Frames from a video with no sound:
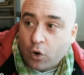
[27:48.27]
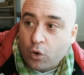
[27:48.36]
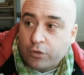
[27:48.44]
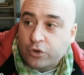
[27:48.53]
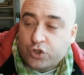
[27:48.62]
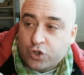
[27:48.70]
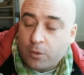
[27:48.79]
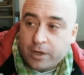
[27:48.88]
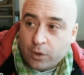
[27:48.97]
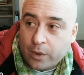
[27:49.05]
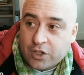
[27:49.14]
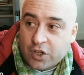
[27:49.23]
Over so many
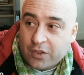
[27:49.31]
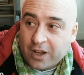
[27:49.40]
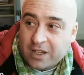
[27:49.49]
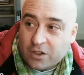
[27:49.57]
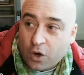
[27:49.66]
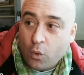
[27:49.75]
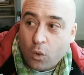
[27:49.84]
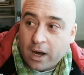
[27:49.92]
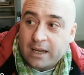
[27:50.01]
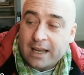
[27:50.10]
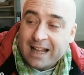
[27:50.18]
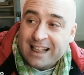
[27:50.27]
weeks, I thought, you know
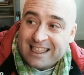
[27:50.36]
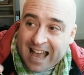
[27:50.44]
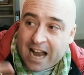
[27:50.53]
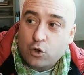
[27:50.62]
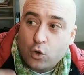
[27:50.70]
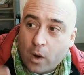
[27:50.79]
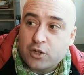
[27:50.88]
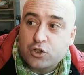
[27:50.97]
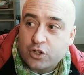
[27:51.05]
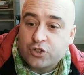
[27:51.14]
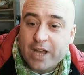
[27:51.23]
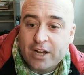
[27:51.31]
what? That
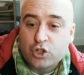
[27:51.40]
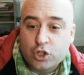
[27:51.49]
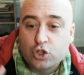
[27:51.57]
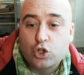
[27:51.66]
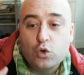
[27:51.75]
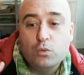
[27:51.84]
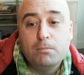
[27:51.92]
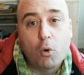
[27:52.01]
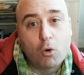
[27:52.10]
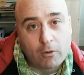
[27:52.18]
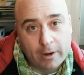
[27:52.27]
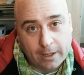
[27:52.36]
question is actually too
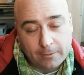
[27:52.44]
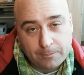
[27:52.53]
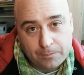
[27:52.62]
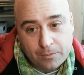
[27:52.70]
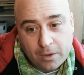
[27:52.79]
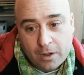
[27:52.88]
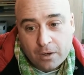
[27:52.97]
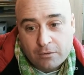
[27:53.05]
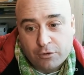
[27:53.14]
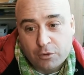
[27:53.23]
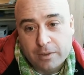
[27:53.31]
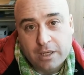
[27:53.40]
boring
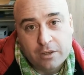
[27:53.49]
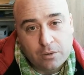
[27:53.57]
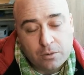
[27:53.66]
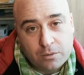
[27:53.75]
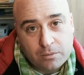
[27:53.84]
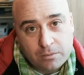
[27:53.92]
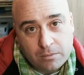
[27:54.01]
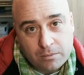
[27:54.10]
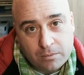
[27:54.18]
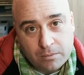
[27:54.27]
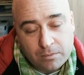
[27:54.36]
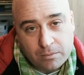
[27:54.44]
for me to
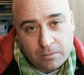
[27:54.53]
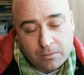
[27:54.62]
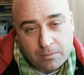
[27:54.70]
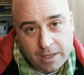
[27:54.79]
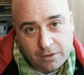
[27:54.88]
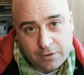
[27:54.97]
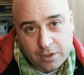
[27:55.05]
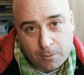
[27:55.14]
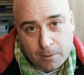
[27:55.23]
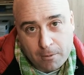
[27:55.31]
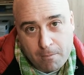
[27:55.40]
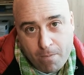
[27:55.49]
make a video about.